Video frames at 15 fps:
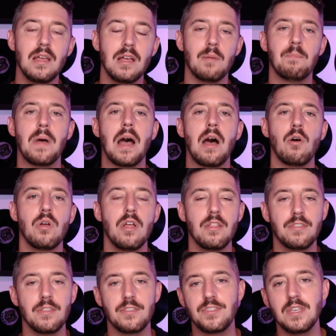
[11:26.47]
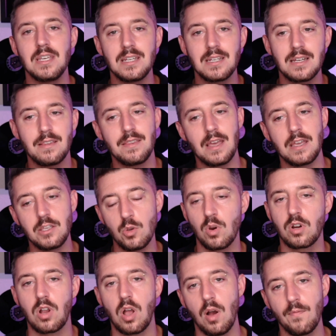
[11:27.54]
about the thing that you
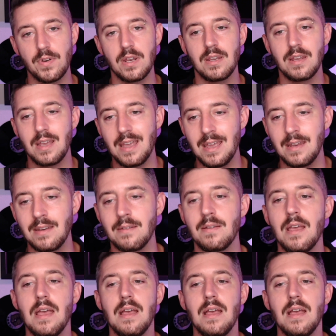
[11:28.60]
are confident in.